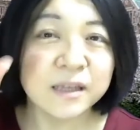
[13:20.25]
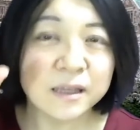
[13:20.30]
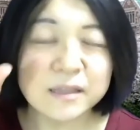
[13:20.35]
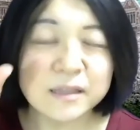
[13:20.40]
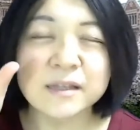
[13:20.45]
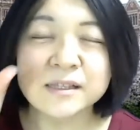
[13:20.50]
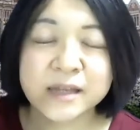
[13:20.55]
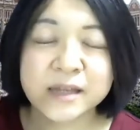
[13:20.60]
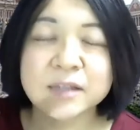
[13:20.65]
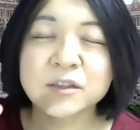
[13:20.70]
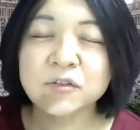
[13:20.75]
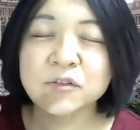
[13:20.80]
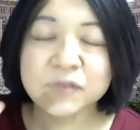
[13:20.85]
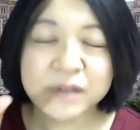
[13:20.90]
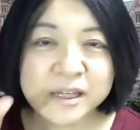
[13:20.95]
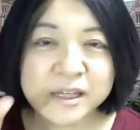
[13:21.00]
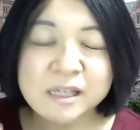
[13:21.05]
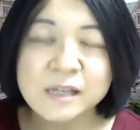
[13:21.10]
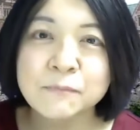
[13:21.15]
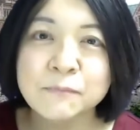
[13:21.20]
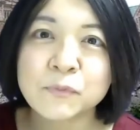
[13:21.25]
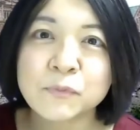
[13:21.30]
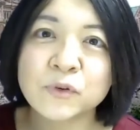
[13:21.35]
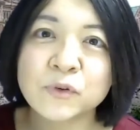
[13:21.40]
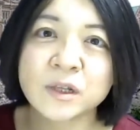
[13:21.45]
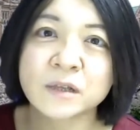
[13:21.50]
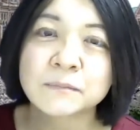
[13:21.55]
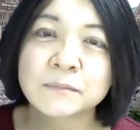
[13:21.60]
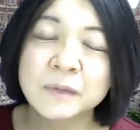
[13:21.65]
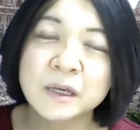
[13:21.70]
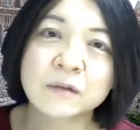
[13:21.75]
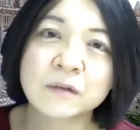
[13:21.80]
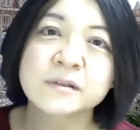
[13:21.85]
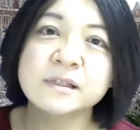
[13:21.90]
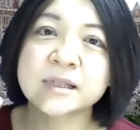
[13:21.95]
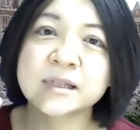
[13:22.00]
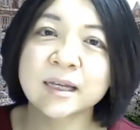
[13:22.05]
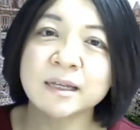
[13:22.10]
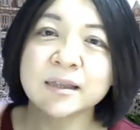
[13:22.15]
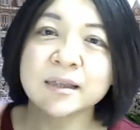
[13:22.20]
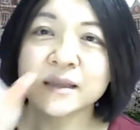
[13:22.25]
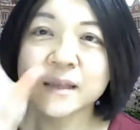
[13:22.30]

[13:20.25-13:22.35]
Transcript: the CEDAW is important because that